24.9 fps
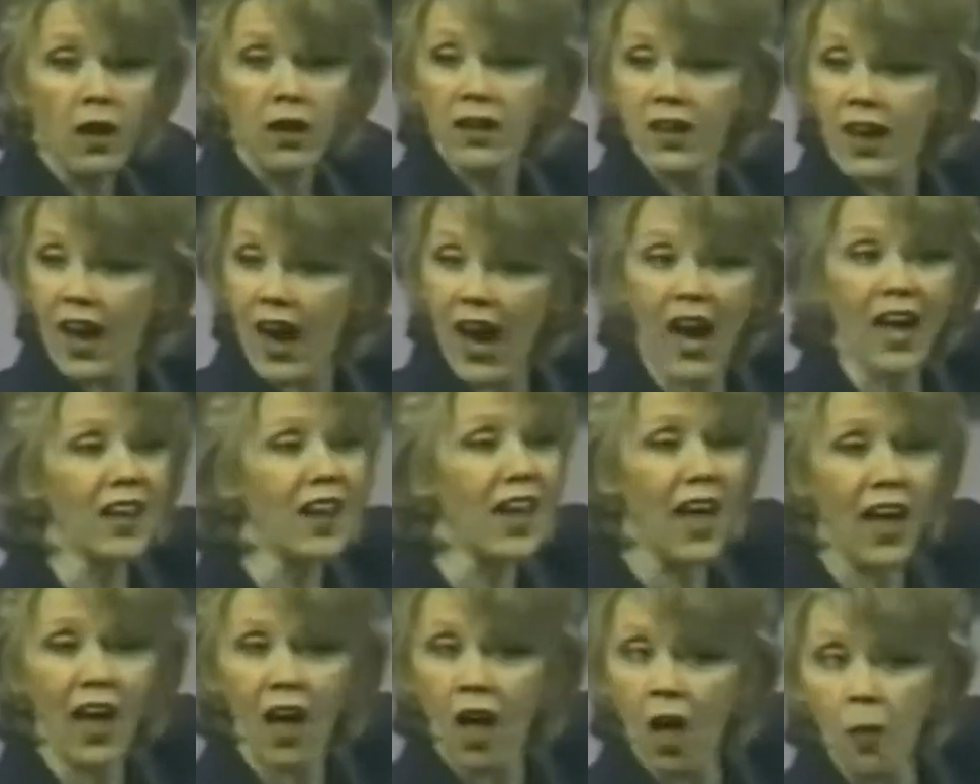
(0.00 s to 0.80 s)
God
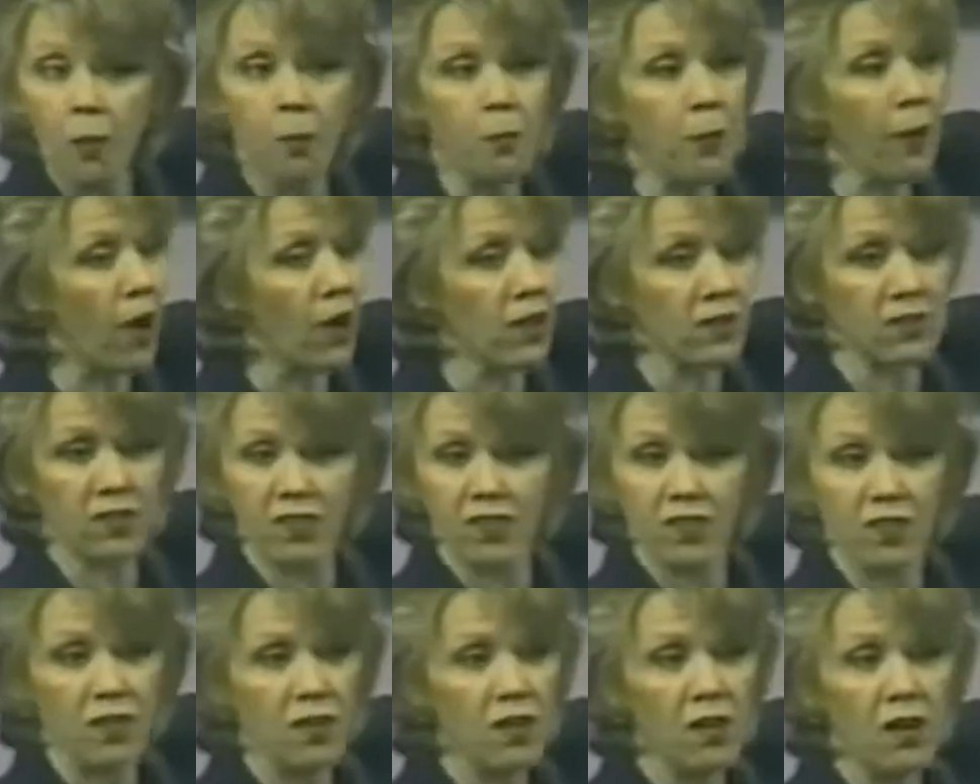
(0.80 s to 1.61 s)
help us
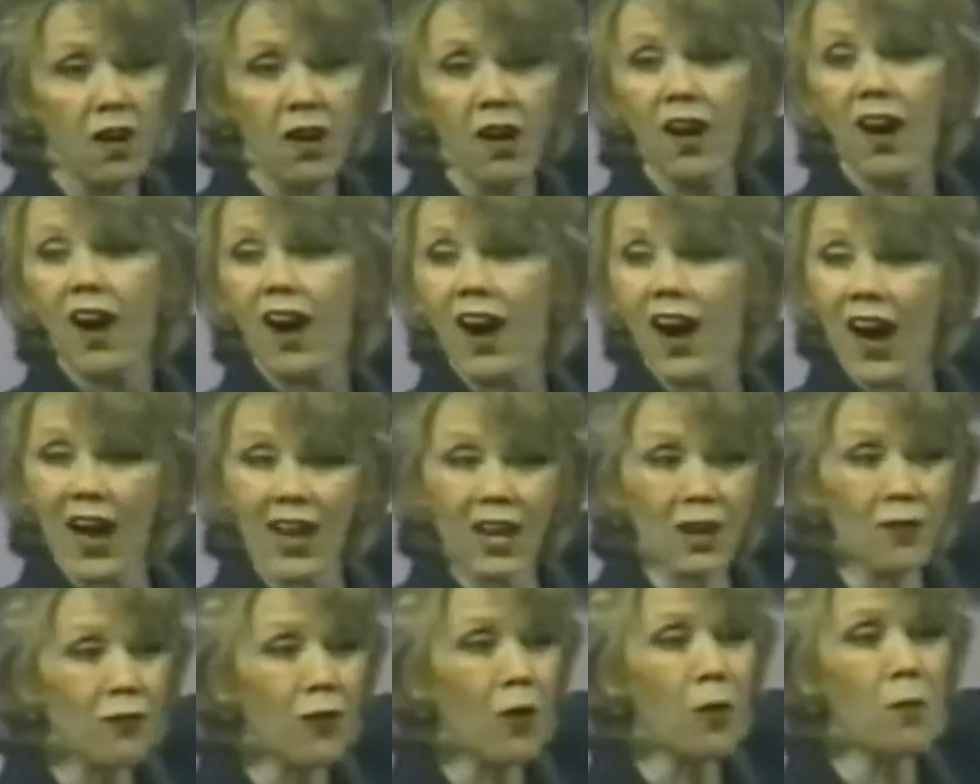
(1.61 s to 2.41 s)

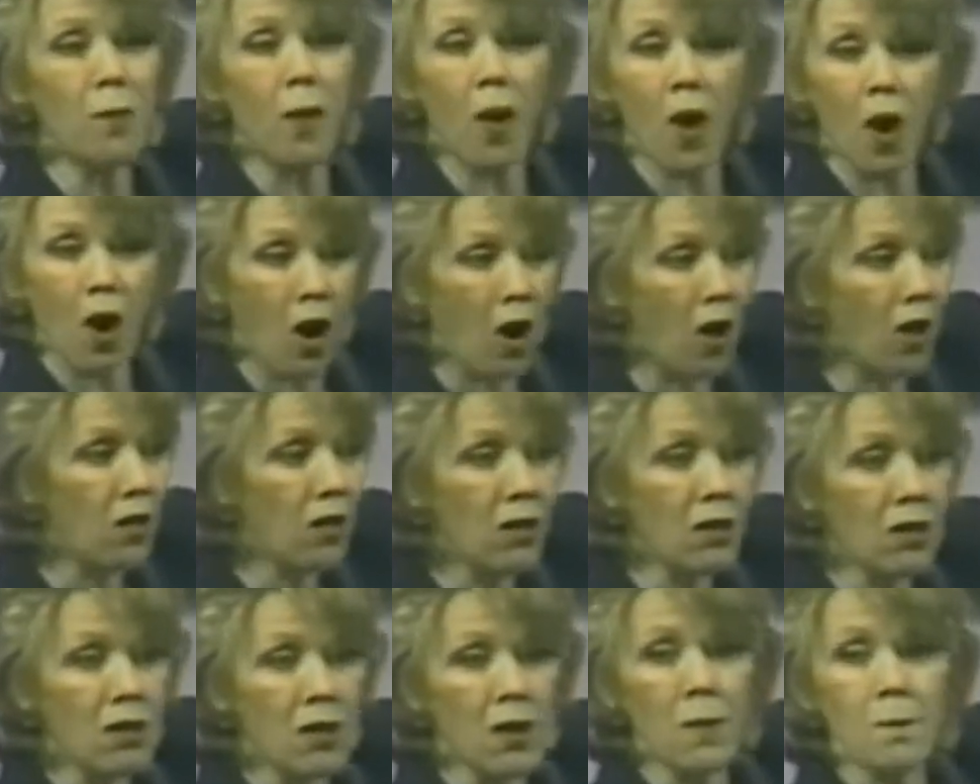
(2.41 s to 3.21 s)
out of a
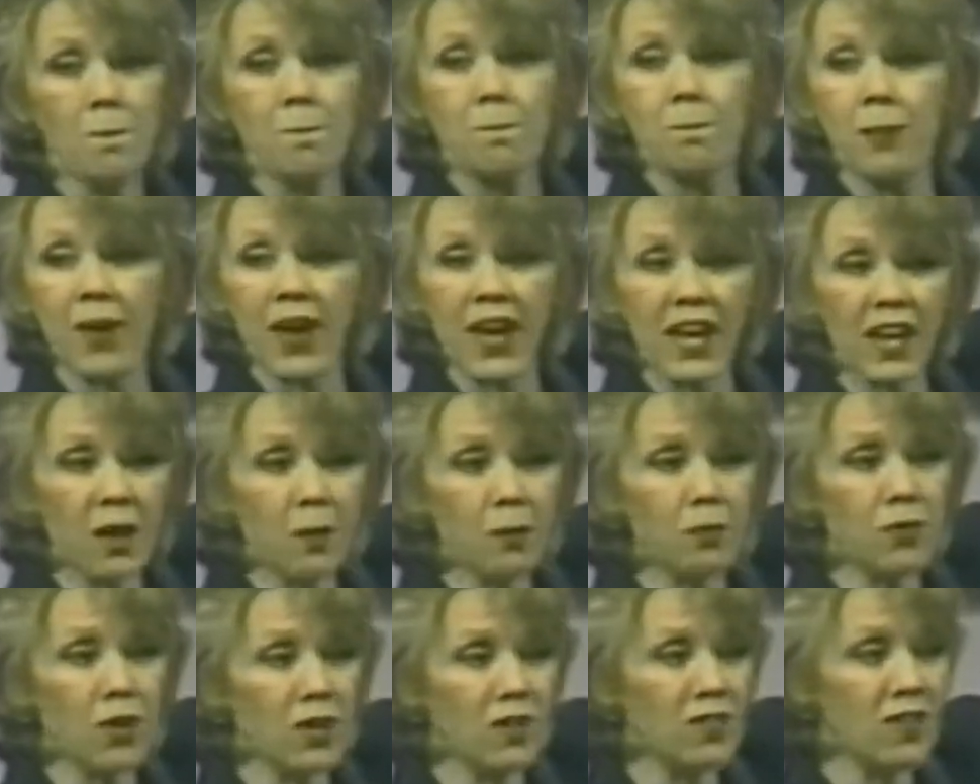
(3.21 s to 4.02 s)
mall, beat
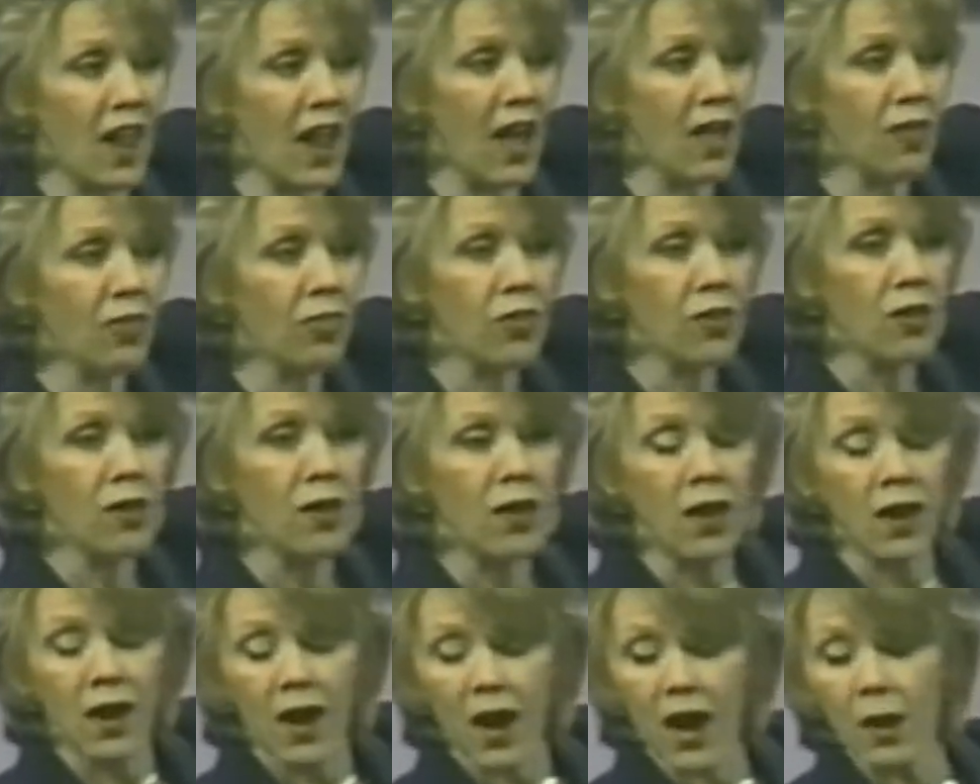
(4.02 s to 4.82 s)
him to death,
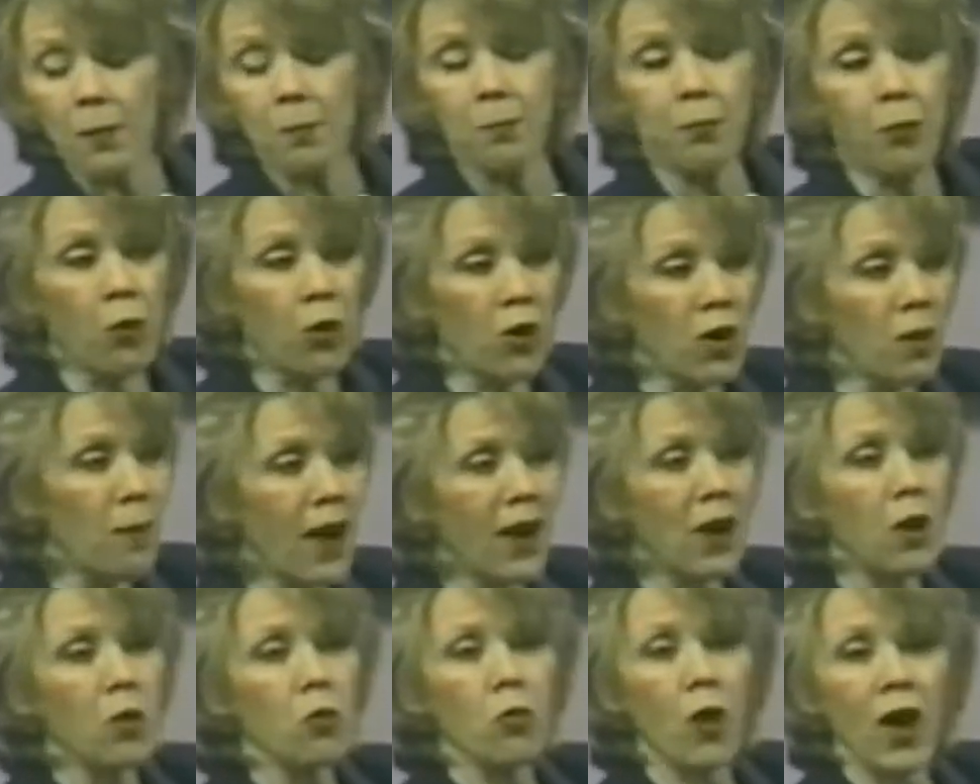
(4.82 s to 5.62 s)
and put him
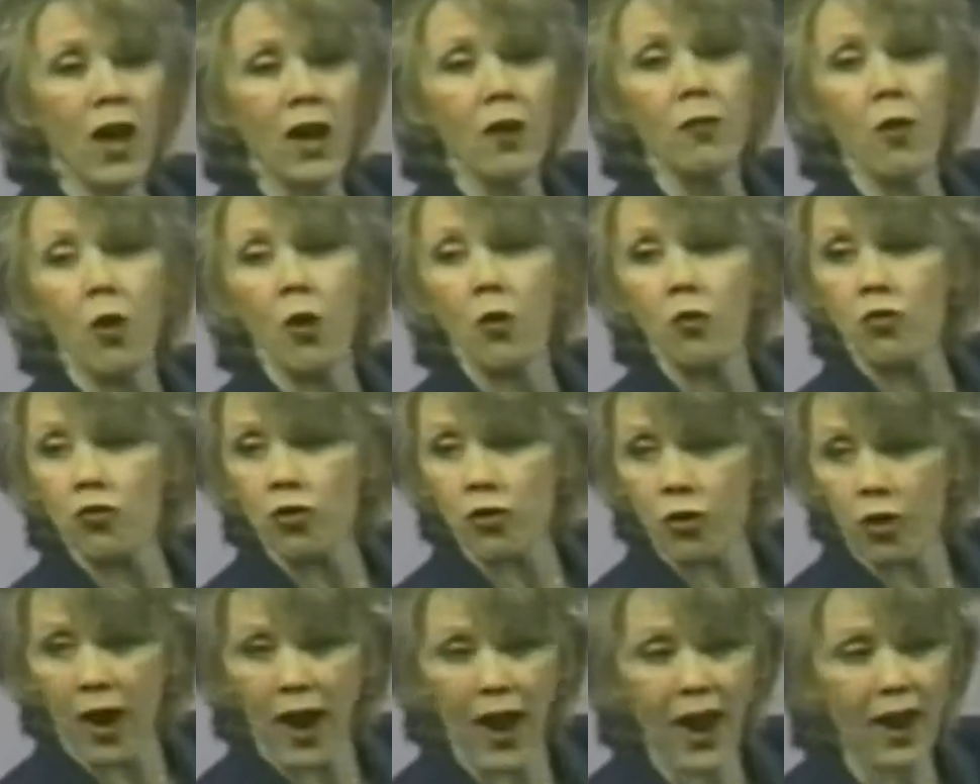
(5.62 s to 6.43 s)
on a railroad
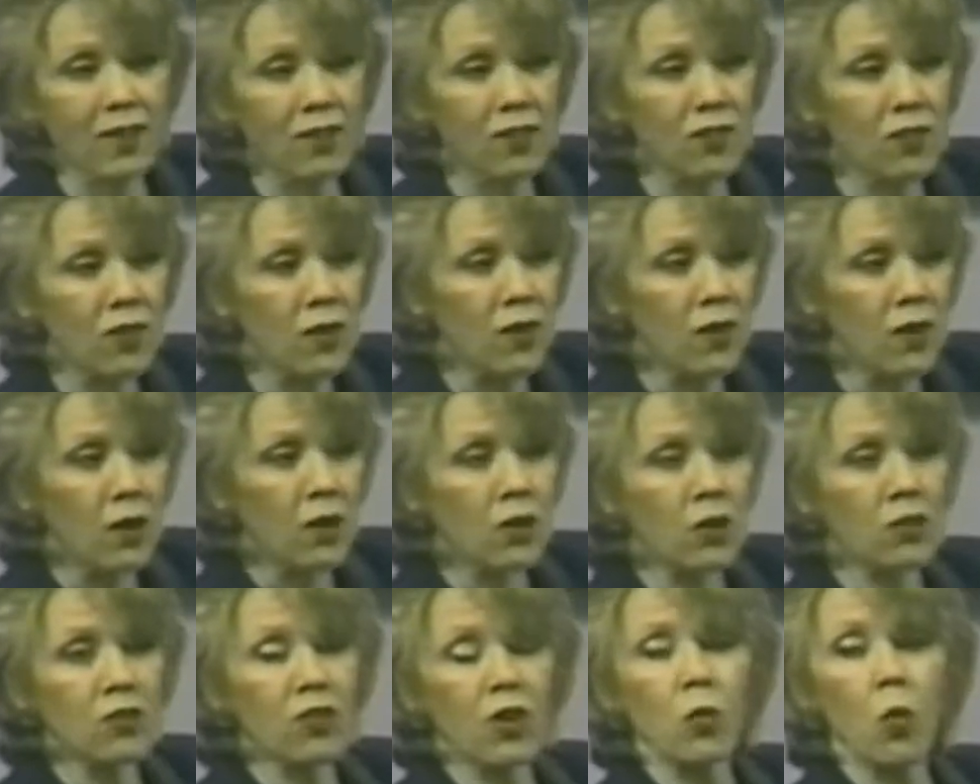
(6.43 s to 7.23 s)
tracks
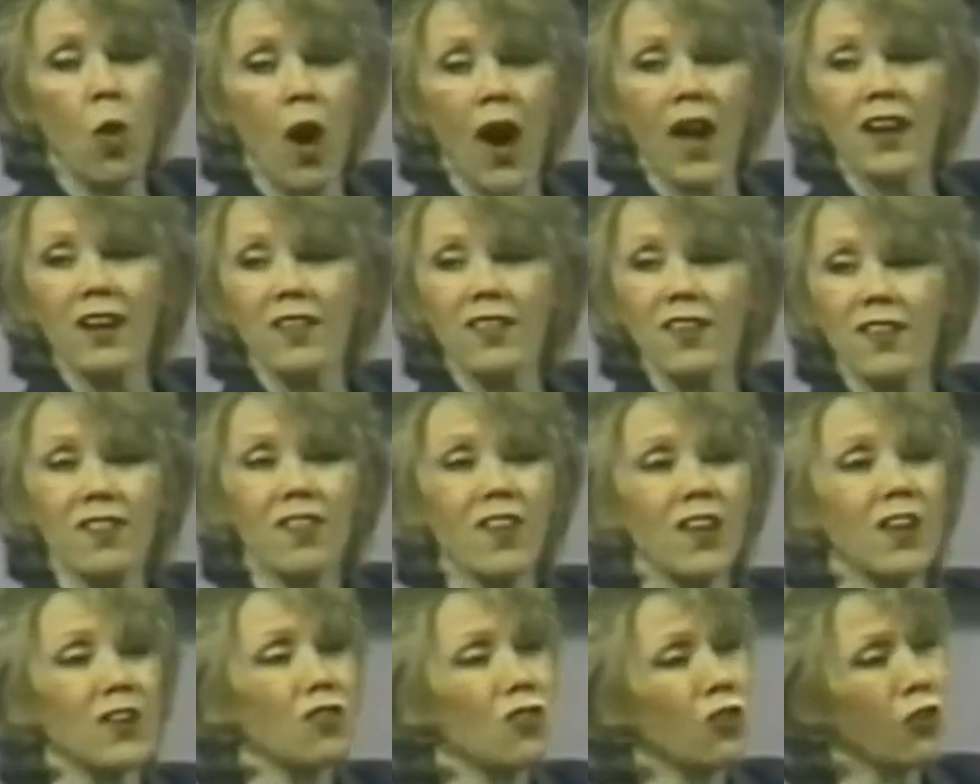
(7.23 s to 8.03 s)
because he wanted to
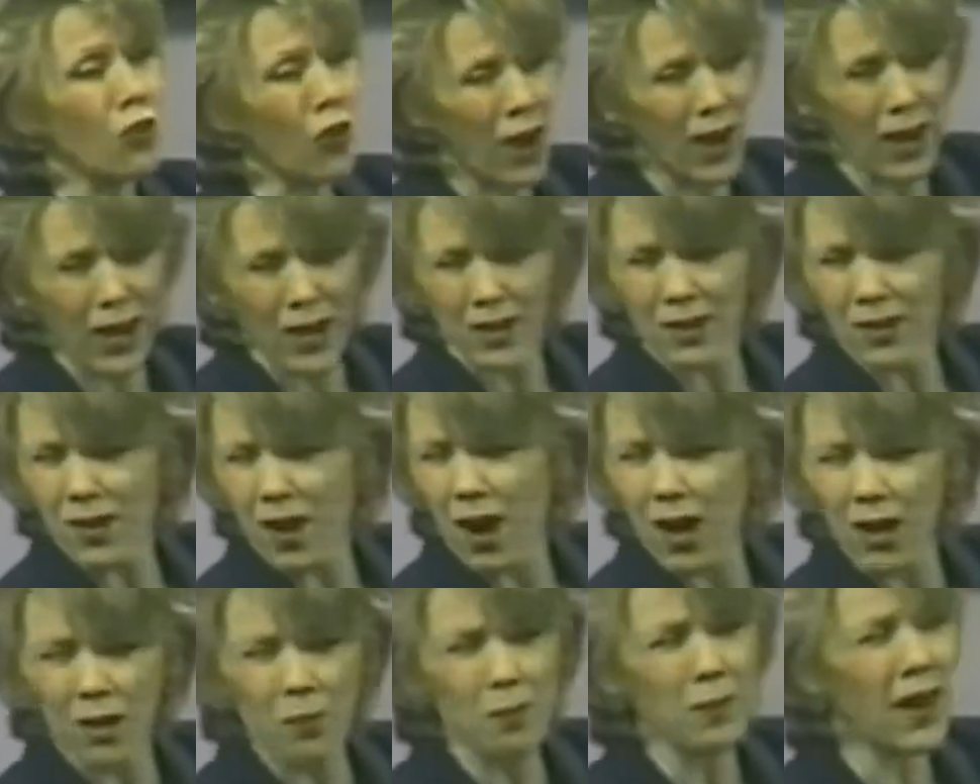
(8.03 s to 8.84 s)
see a train
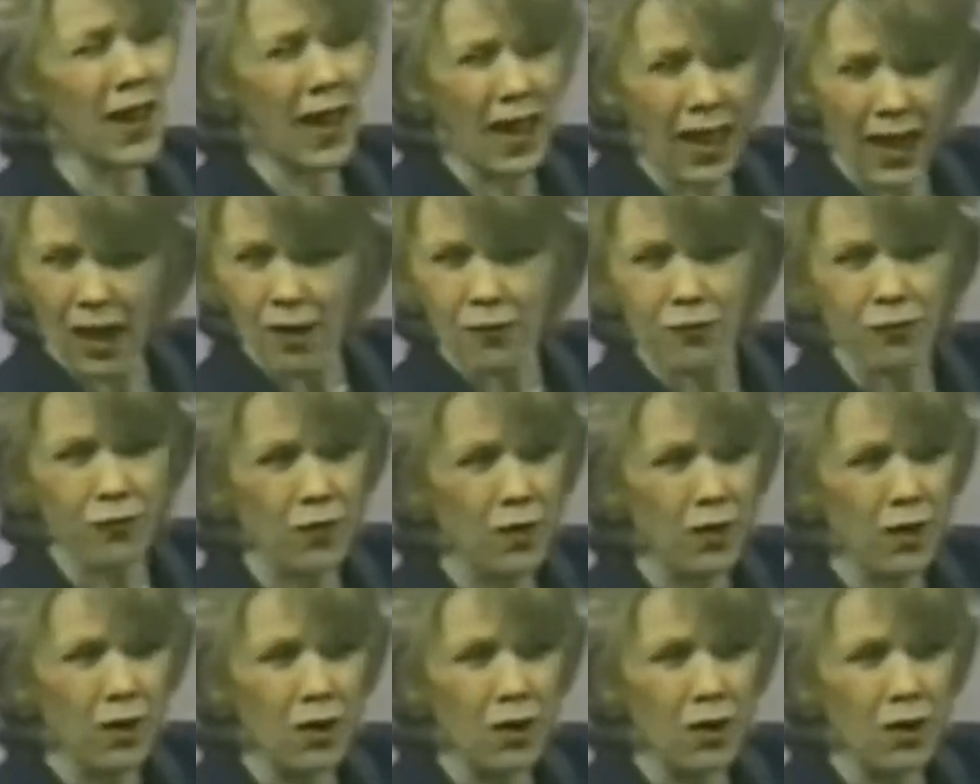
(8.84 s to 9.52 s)
cut him in half.